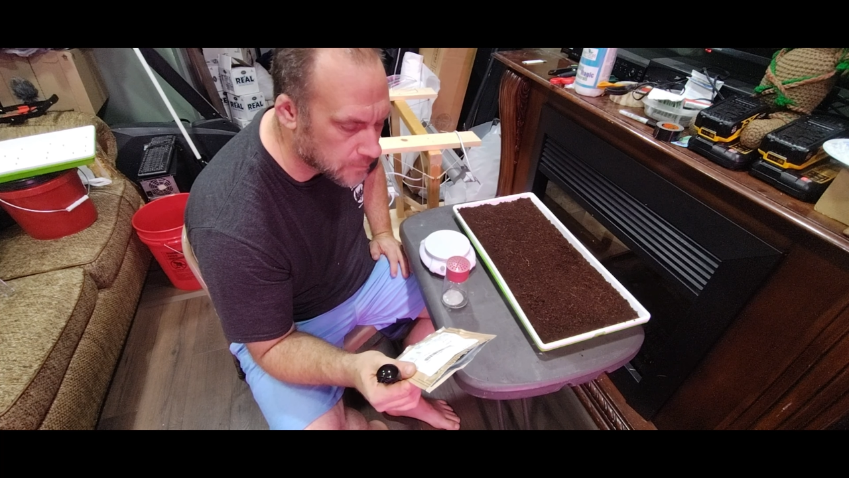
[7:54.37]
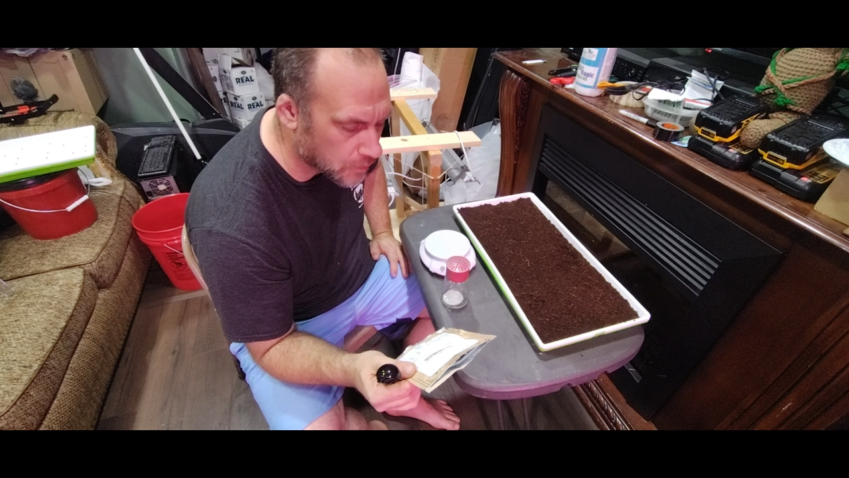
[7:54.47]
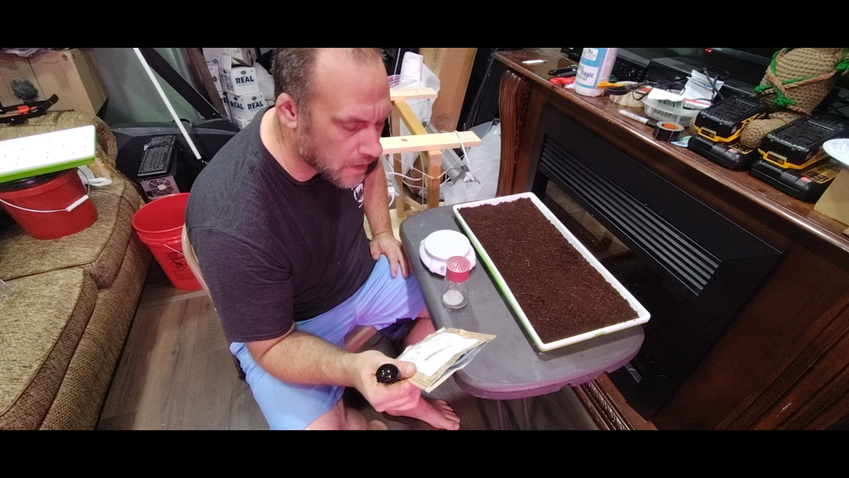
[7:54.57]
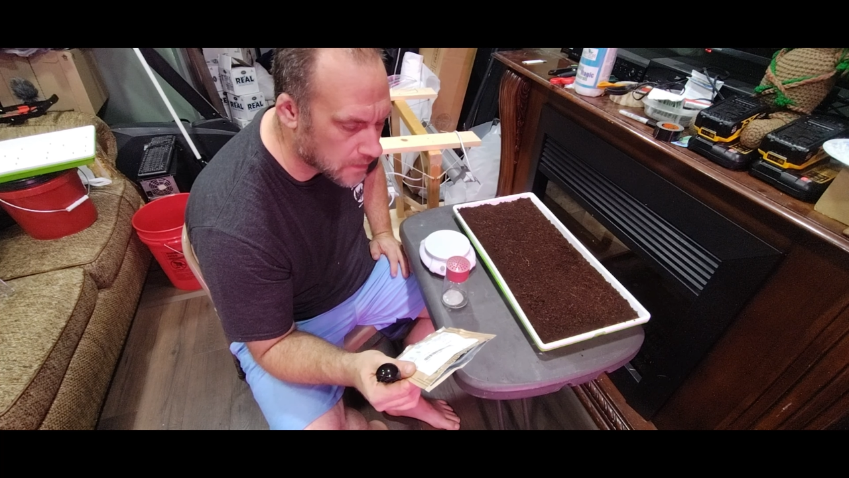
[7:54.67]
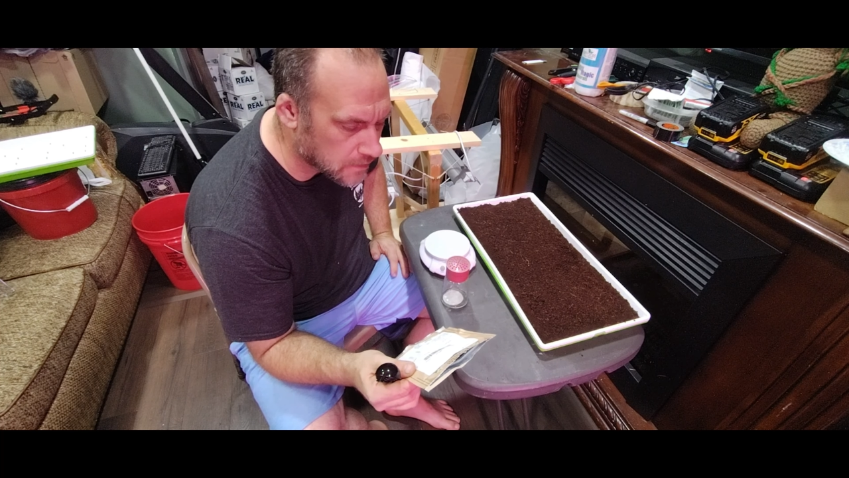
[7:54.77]

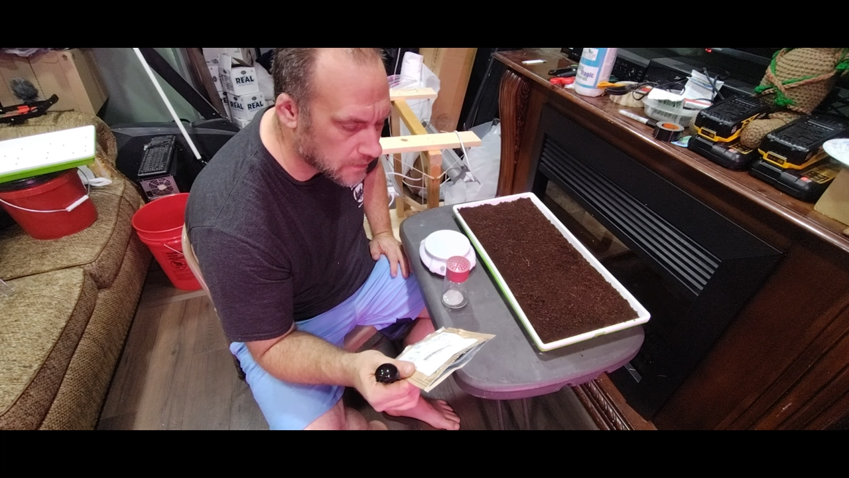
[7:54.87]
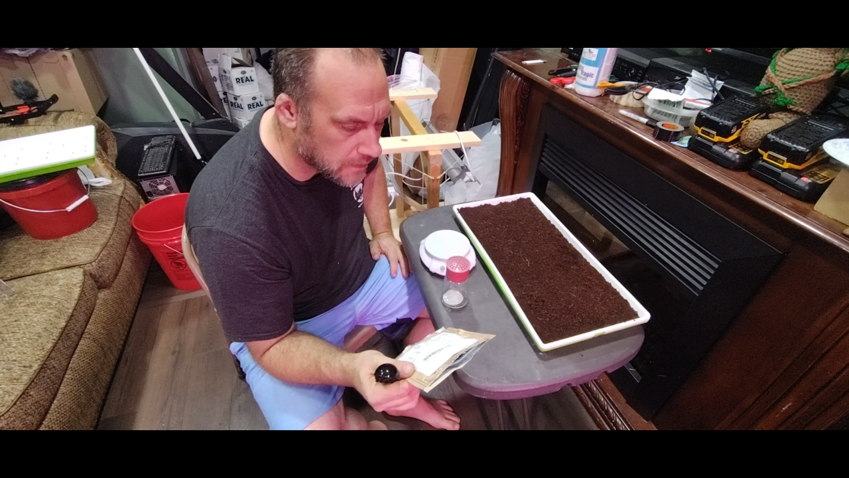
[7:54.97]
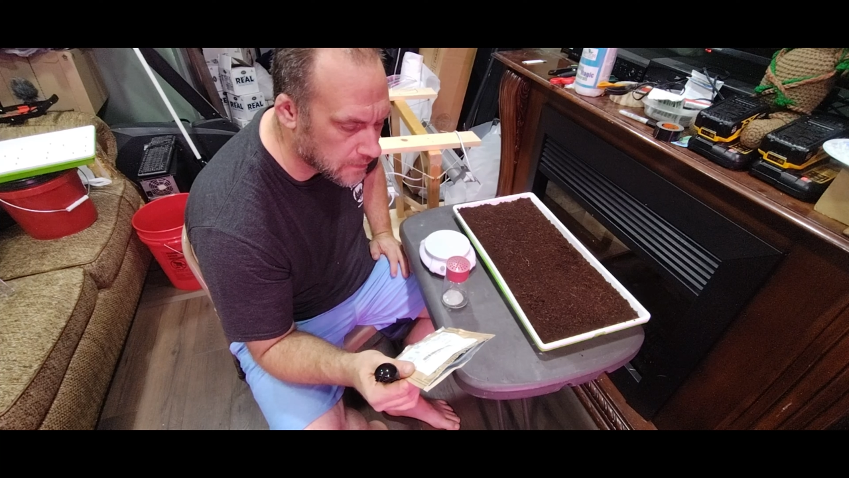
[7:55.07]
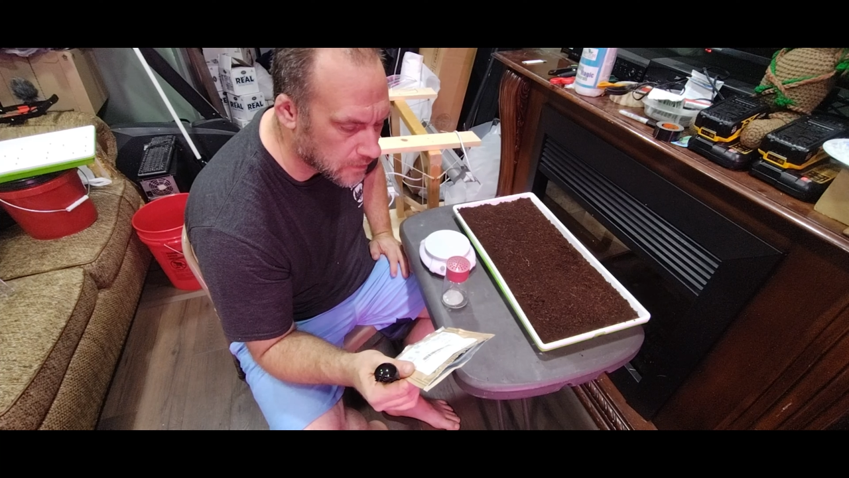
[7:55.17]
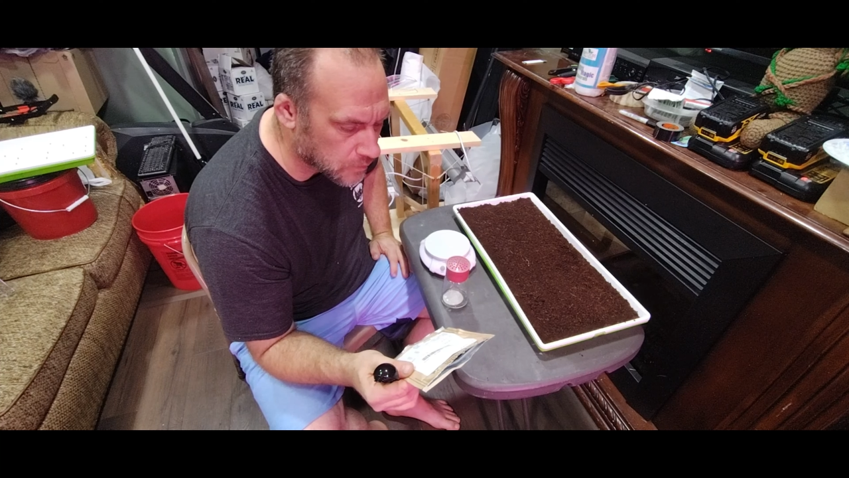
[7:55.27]

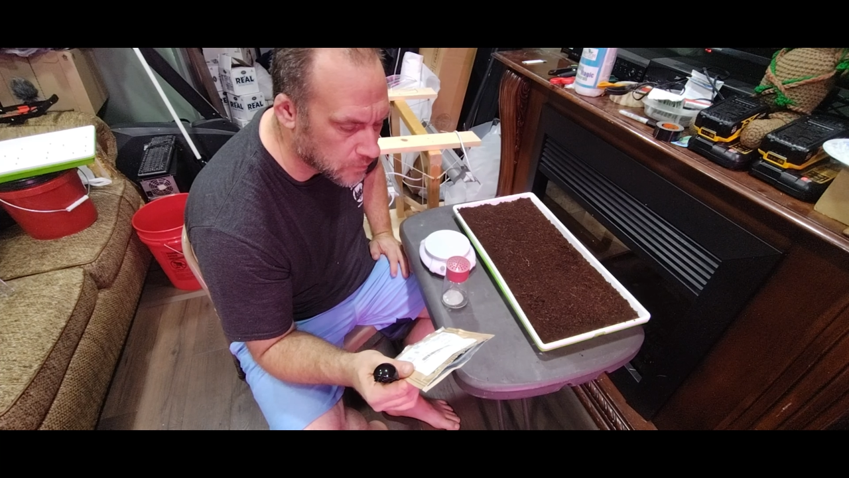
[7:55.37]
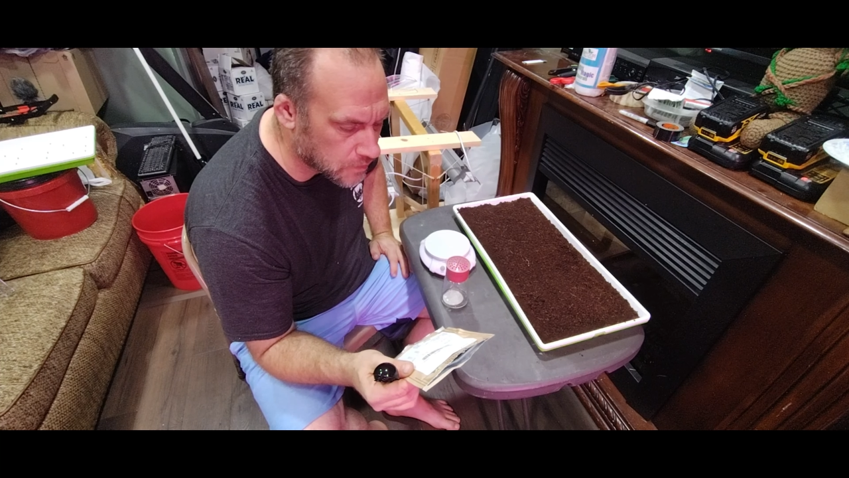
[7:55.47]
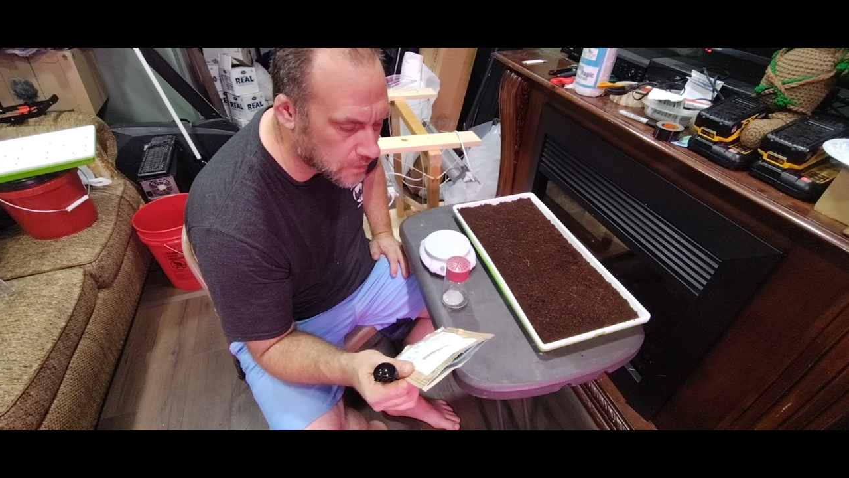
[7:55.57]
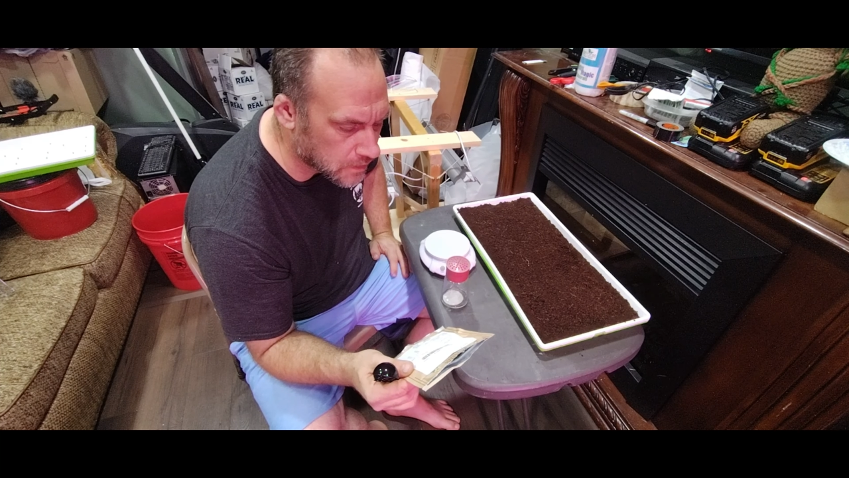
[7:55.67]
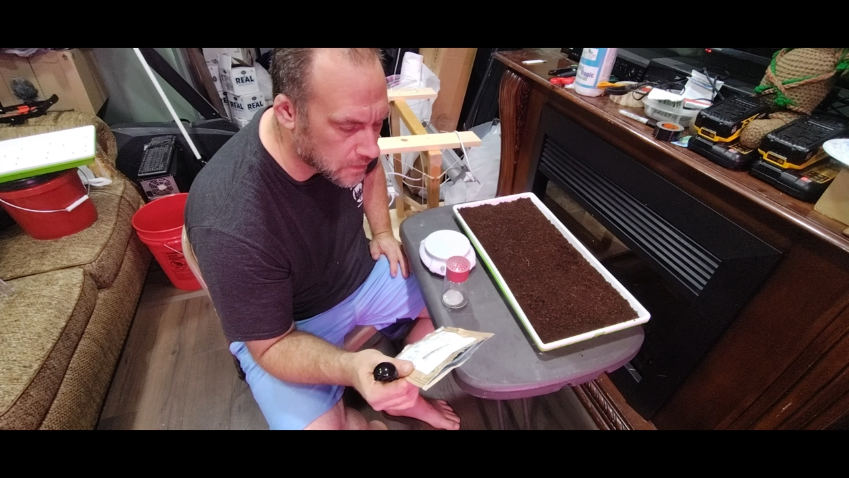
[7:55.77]
broccoli,
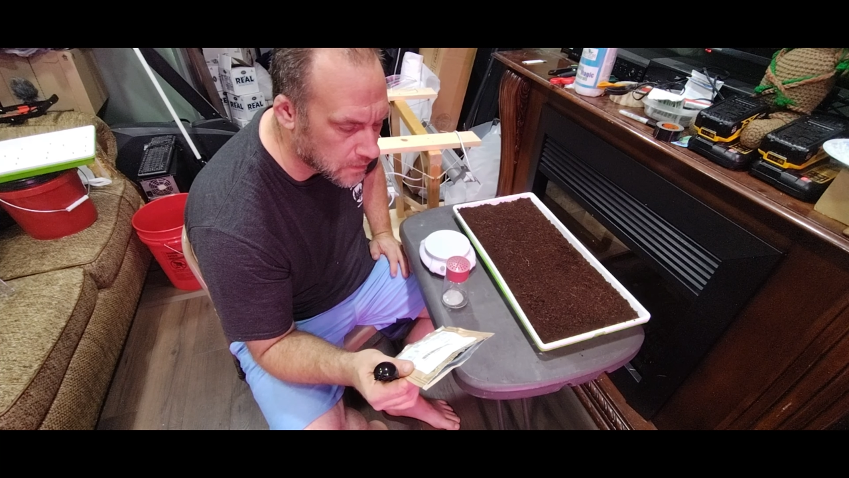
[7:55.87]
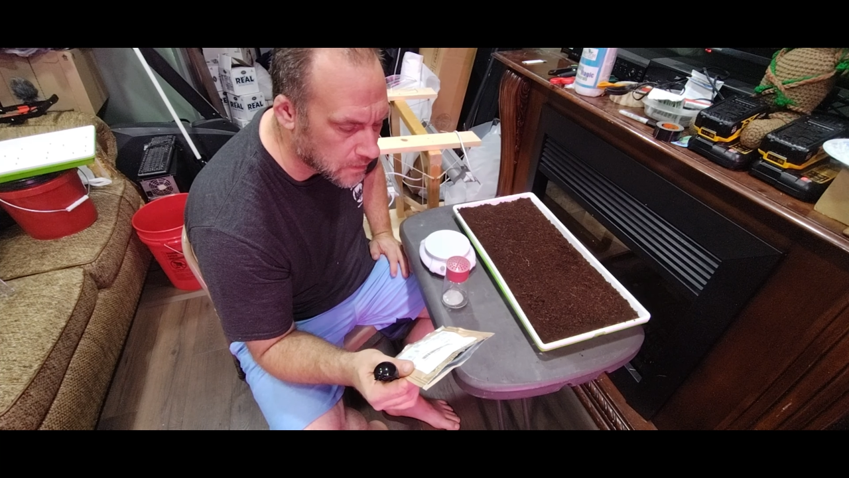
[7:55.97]
arugula,